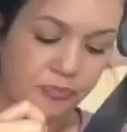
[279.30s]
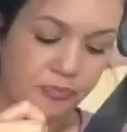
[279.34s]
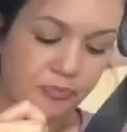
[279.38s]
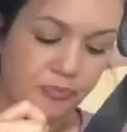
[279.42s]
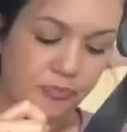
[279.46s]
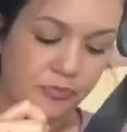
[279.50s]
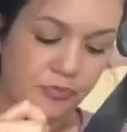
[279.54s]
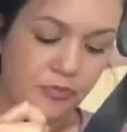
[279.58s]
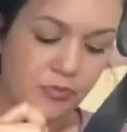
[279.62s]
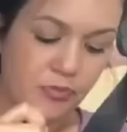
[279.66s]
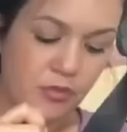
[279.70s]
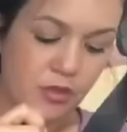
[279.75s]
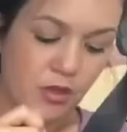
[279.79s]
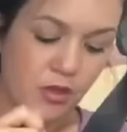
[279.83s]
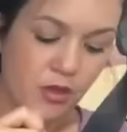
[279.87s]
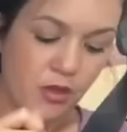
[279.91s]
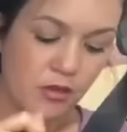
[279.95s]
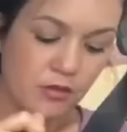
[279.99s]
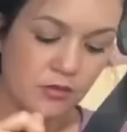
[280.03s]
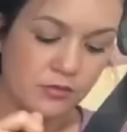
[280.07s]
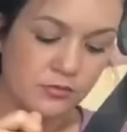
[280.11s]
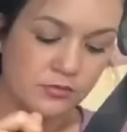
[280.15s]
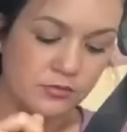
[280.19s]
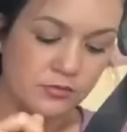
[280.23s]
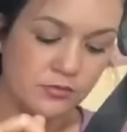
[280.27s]

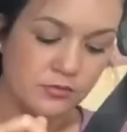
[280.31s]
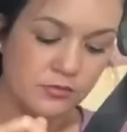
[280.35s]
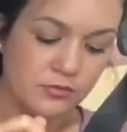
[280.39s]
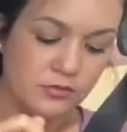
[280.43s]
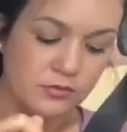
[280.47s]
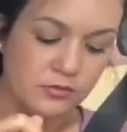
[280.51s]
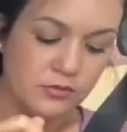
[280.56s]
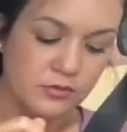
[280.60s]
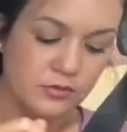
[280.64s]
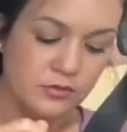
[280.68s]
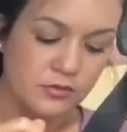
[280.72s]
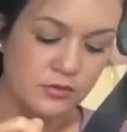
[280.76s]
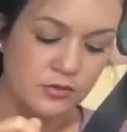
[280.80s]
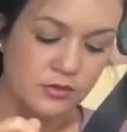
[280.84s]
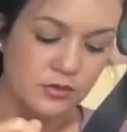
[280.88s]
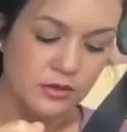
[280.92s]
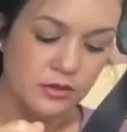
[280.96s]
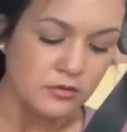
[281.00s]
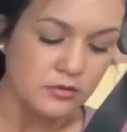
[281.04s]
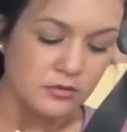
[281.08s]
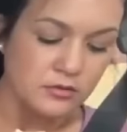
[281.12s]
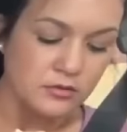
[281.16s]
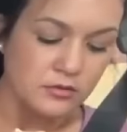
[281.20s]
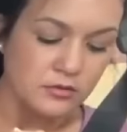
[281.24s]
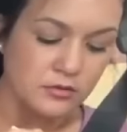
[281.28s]

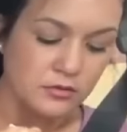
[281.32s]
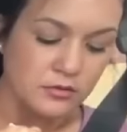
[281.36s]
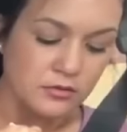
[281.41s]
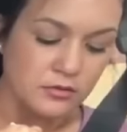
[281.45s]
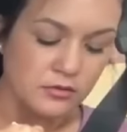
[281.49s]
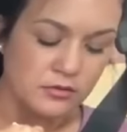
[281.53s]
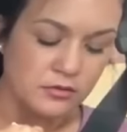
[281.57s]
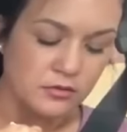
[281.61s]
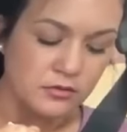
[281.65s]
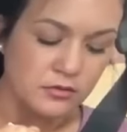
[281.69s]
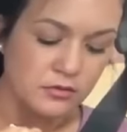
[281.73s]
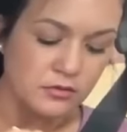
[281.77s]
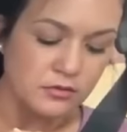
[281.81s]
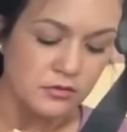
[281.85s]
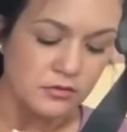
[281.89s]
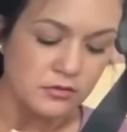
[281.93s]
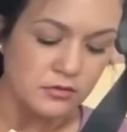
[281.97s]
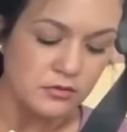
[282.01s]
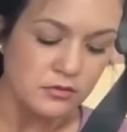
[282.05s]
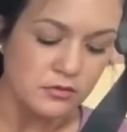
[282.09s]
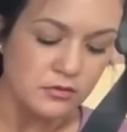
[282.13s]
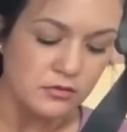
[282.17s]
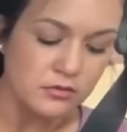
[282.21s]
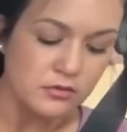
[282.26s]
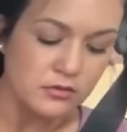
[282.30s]

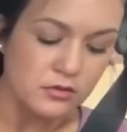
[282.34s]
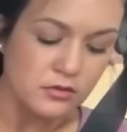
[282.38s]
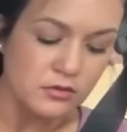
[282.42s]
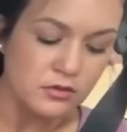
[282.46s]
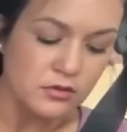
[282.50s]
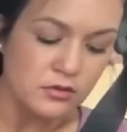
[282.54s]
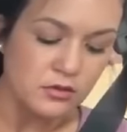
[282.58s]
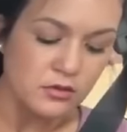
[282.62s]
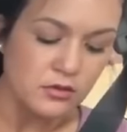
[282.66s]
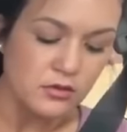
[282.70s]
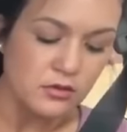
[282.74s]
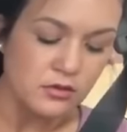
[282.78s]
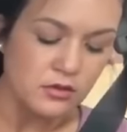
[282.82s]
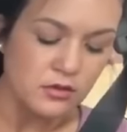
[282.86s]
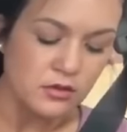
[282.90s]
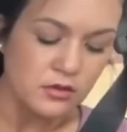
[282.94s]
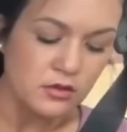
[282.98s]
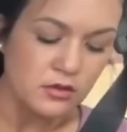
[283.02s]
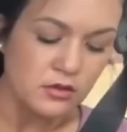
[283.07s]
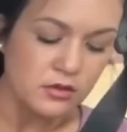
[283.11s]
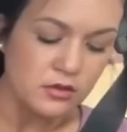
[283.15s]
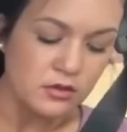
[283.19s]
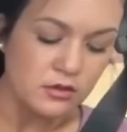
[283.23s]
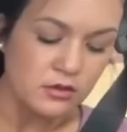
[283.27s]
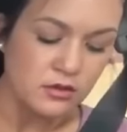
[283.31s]

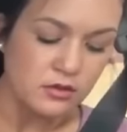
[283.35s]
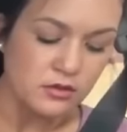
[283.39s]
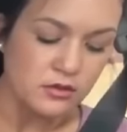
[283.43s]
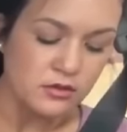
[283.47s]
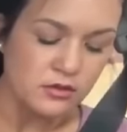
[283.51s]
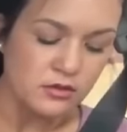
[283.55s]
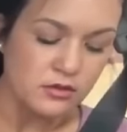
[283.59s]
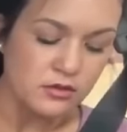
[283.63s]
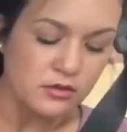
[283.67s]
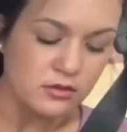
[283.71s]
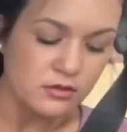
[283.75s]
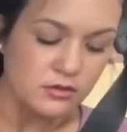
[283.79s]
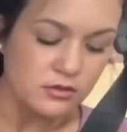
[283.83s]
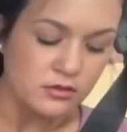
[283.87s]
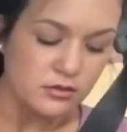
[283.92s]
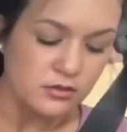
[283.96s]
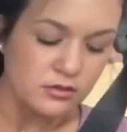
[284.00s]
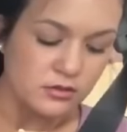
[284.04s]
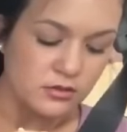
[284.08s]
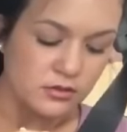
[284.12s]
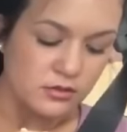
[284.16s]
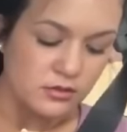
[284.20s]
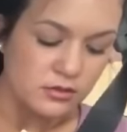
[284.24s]
[no speech]